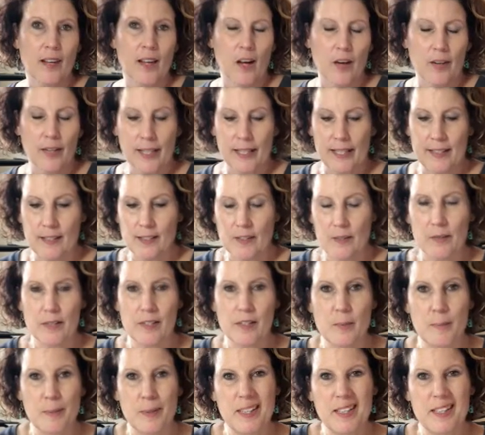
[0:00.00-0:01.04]
Okay, so
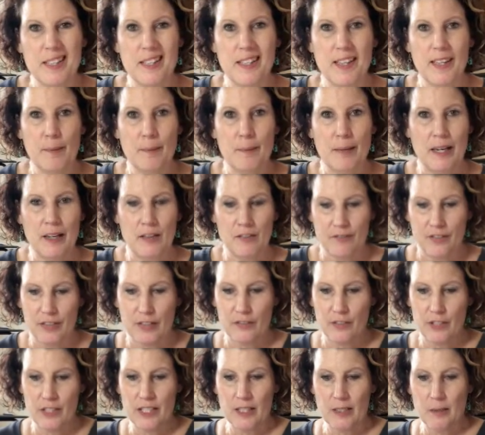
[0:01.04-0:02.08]
it's been about
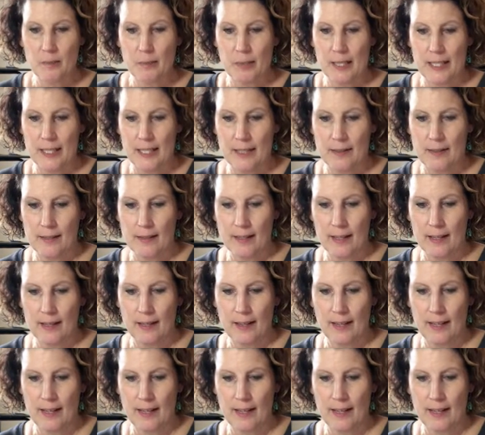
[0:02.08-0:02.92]
5 or 10 minutes,